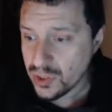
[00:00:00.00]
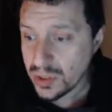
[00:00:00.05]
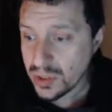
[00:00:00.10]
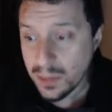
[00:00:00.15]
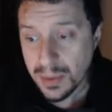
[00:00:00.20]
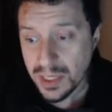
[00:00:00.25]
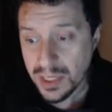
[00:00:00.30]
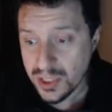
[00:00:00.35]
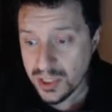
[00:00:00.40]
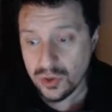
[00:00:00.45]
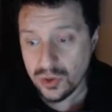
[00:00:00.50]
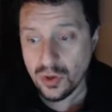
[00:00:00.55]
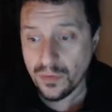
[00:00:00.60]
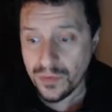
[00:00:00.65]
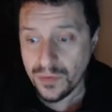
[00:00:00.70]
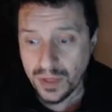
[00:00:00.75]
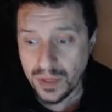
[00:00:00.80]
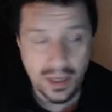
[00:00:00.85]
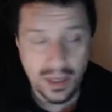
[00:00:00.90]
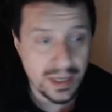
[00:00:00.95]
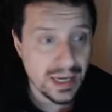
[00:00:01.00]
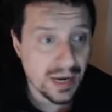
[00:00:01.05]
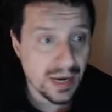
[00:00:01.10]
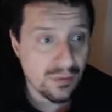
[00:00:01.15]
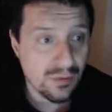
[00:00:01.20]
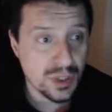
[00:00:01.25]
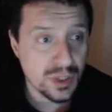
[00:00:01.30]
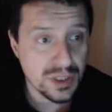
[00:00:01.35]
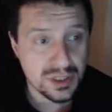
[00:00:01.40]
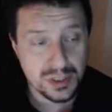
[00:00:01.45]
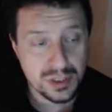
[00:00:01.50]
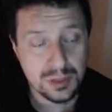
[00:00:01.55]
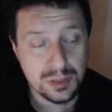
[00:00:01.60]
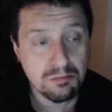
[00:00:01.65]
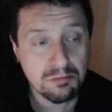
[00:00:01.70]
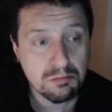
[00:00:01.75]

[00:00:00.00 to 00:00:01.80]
The penetration of the Caernarvon is